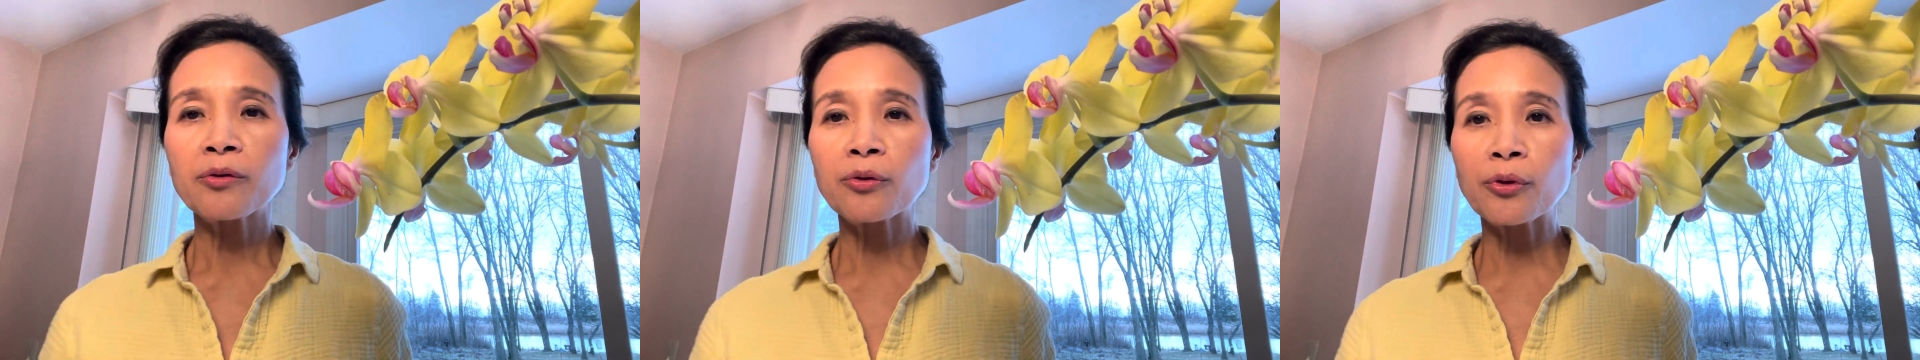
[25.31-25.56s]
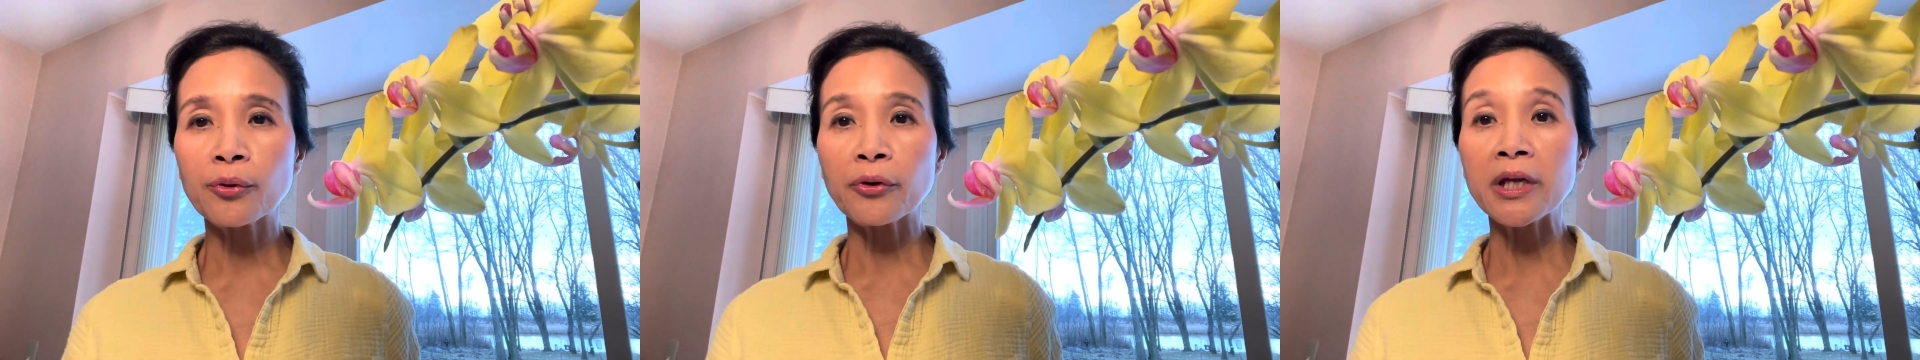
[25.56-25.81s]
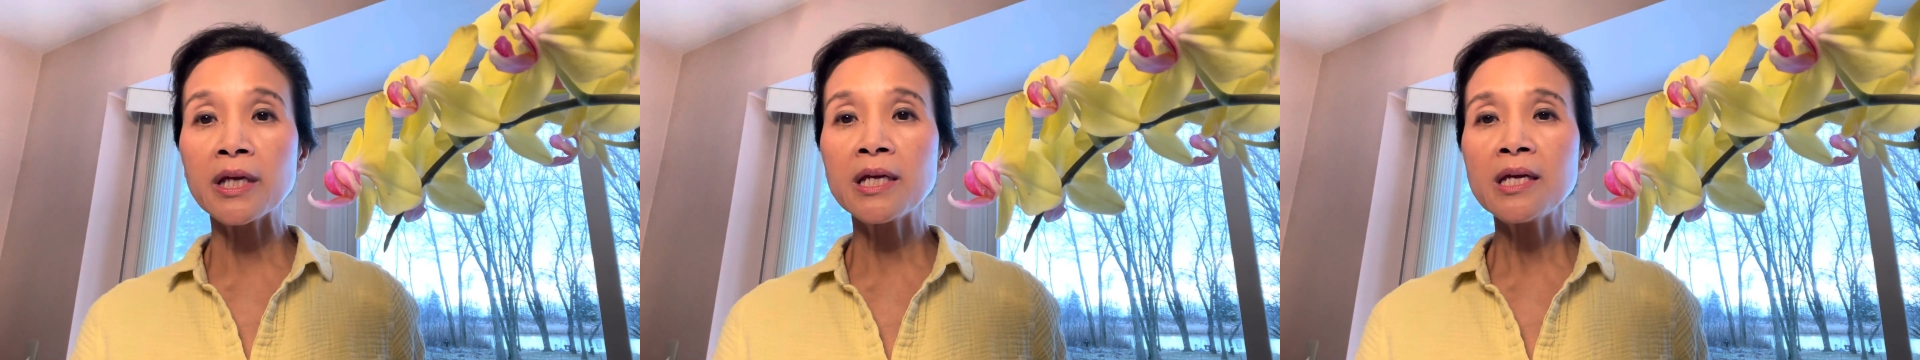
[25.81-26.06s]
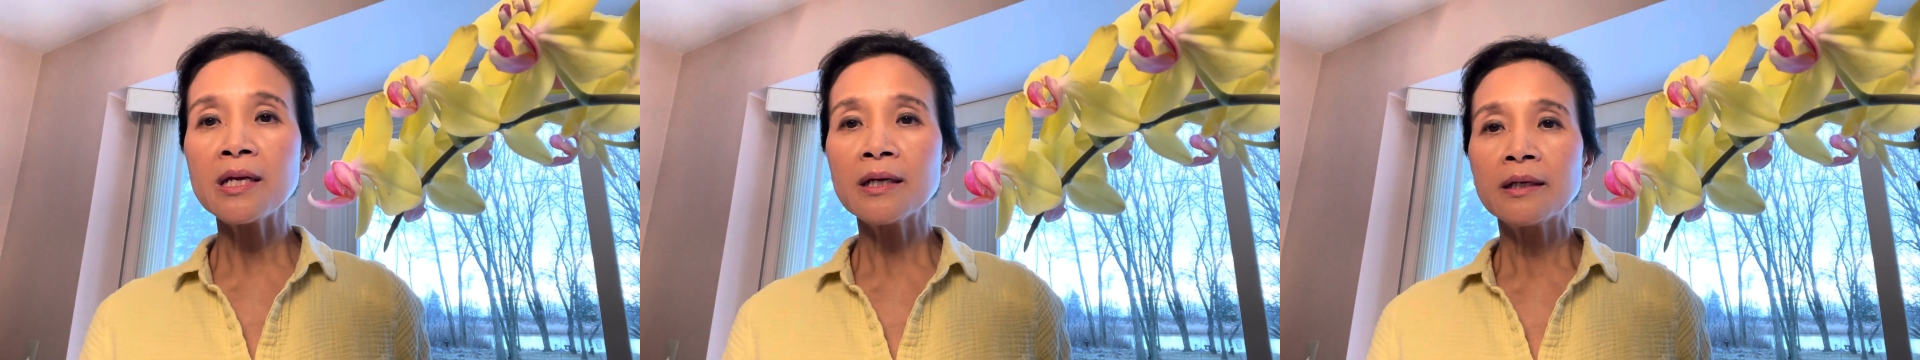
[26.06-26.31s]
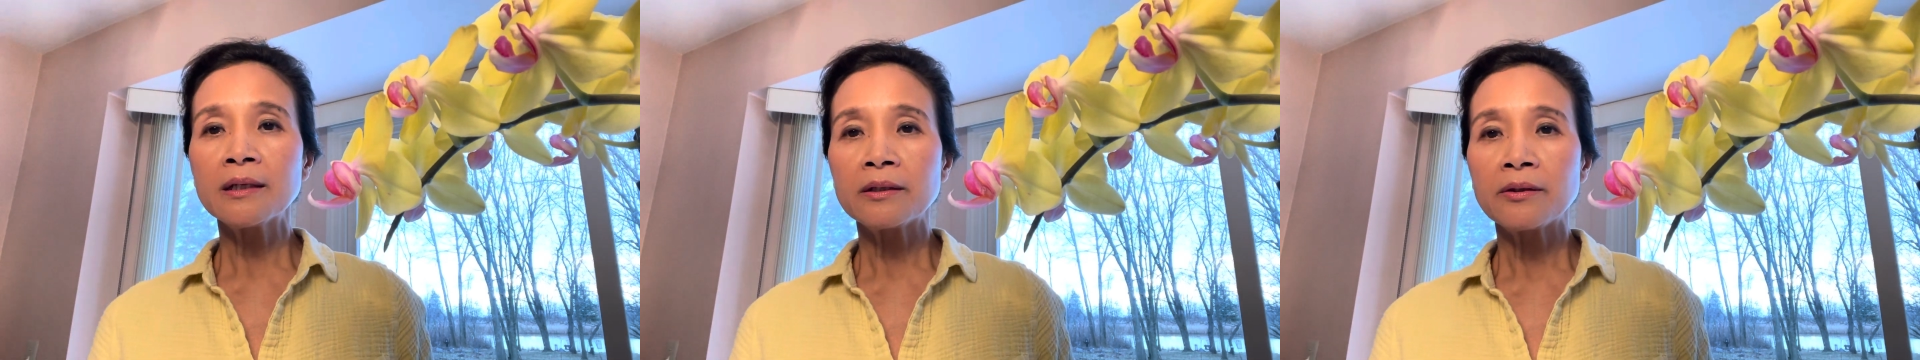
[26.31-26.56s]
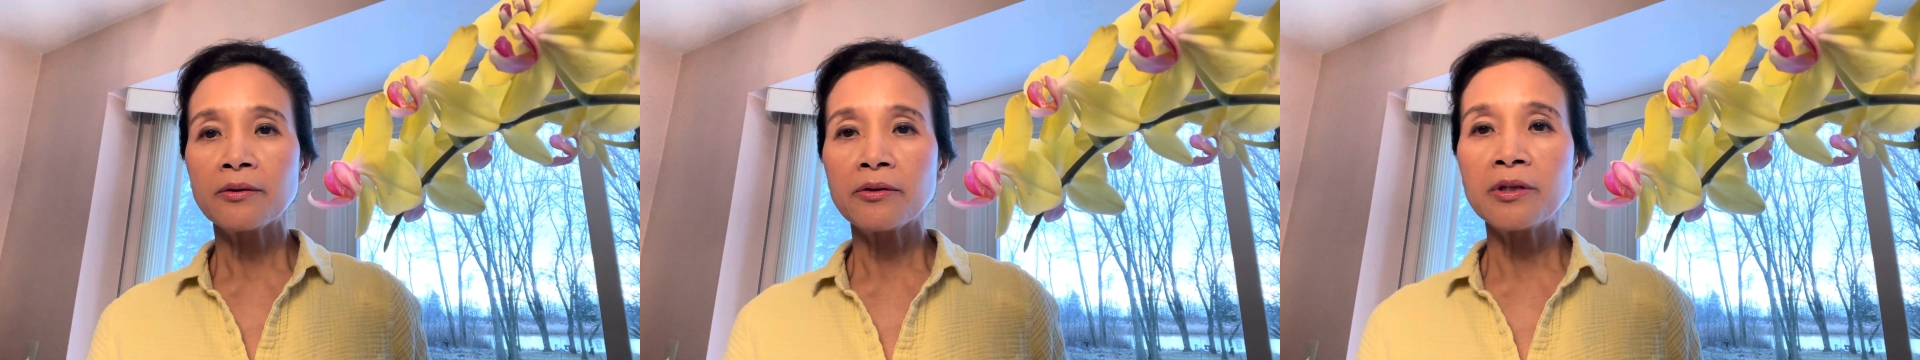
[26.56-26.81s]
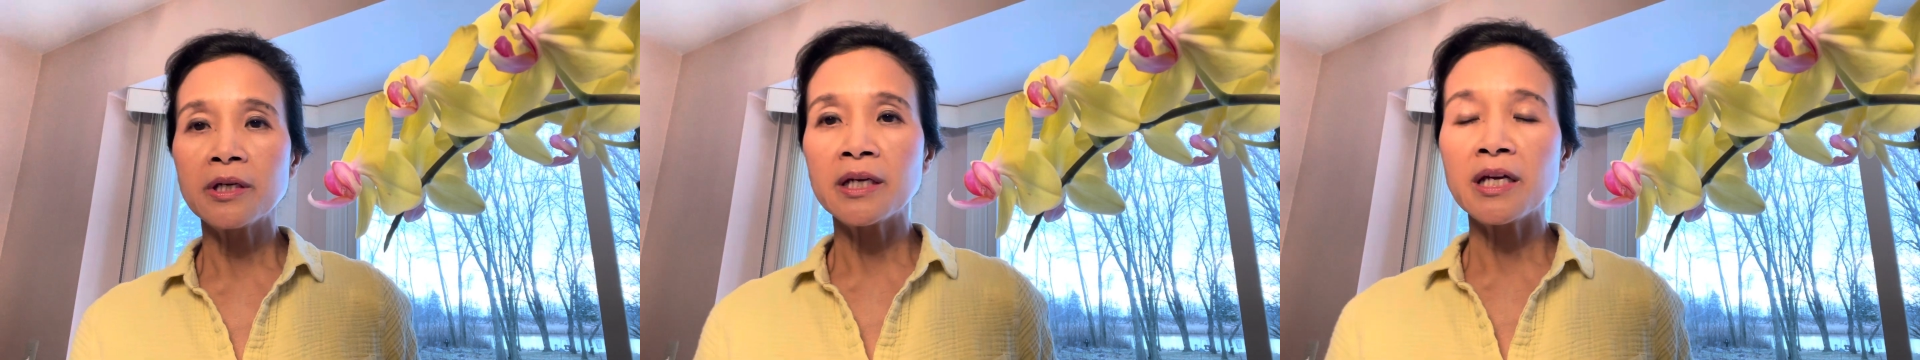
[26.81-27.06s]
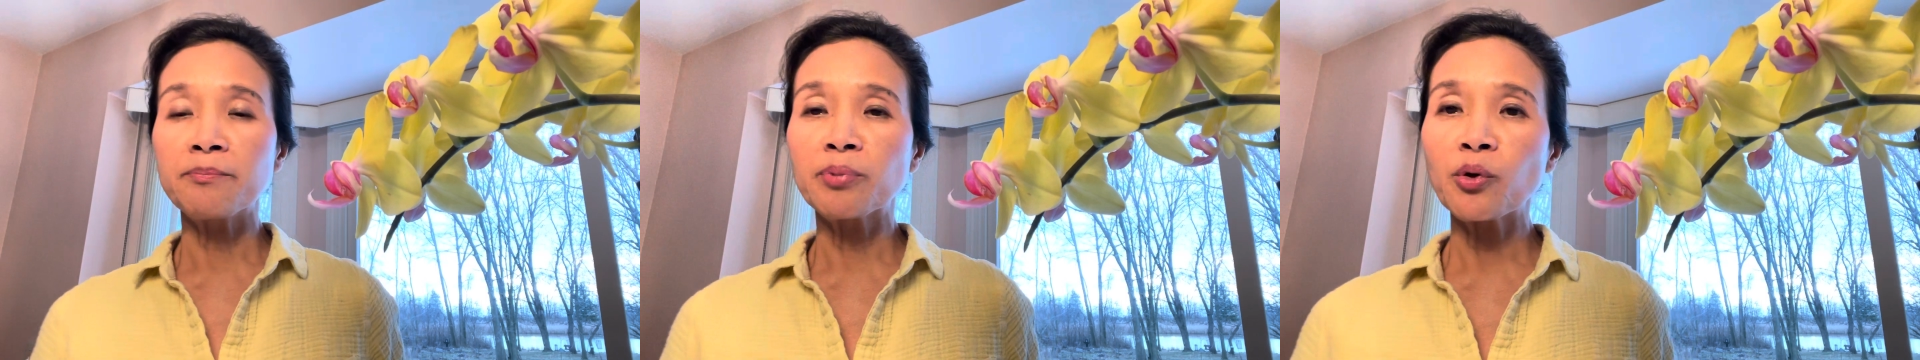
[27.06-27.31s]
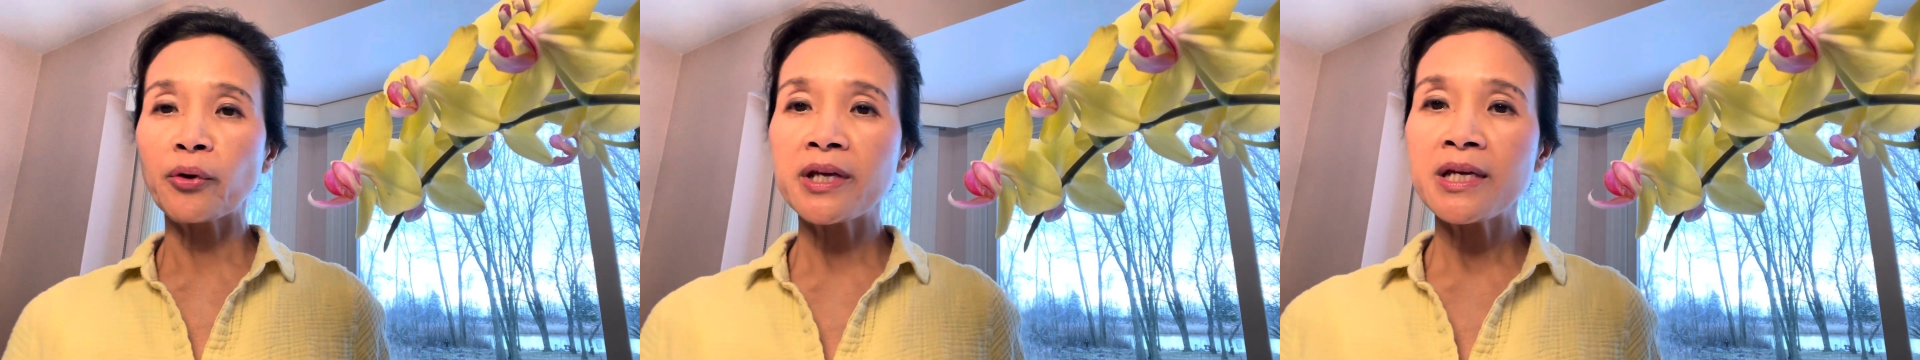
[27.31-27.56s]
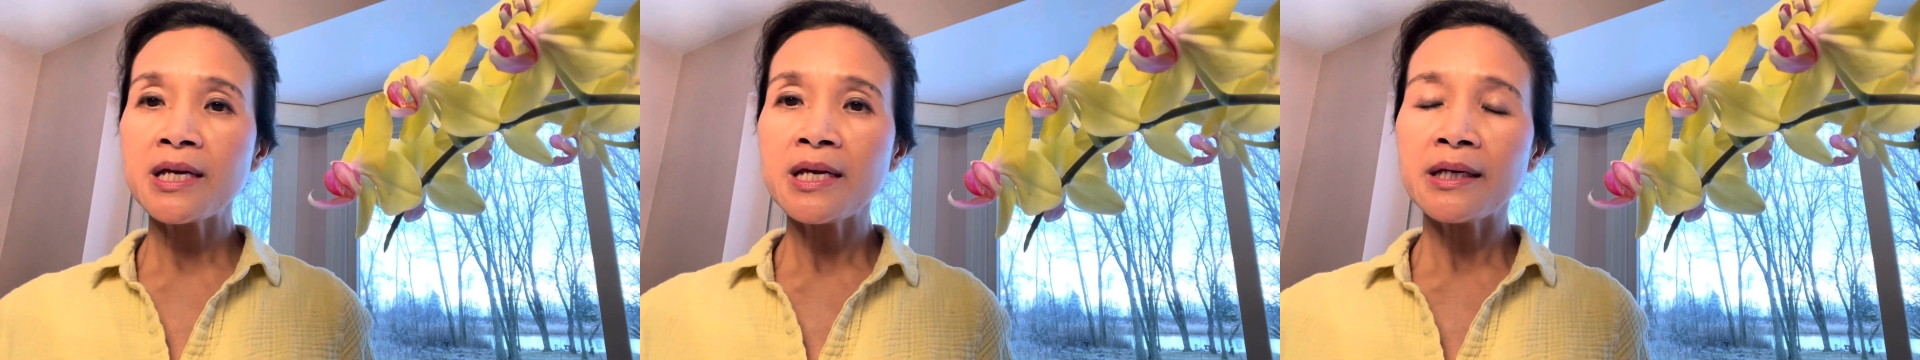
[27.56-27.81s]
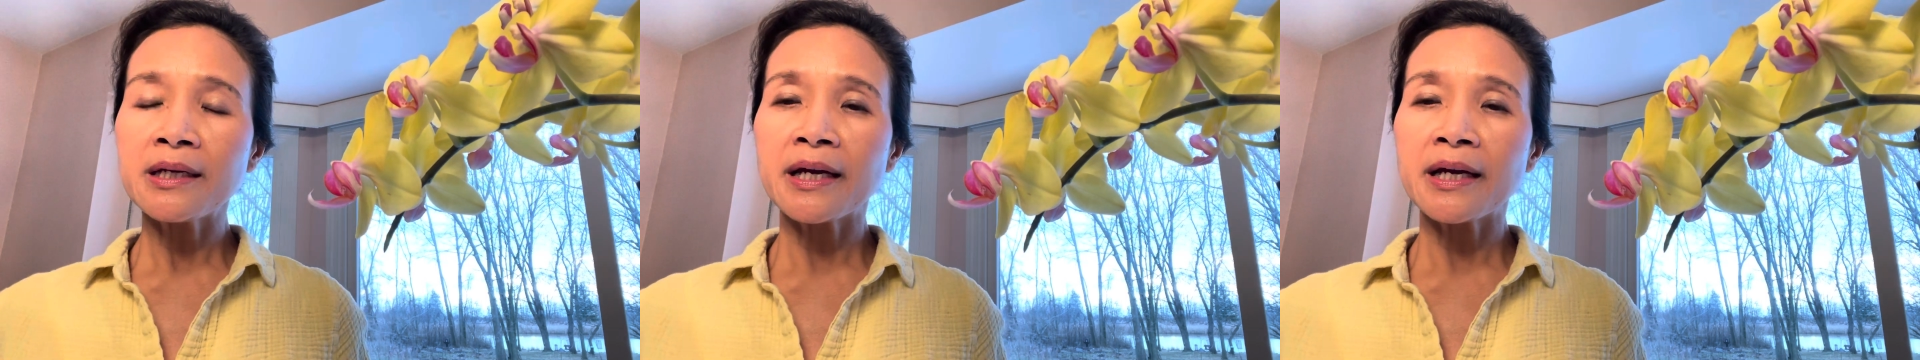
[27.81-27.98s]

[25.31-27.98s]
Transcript: Three, the employee,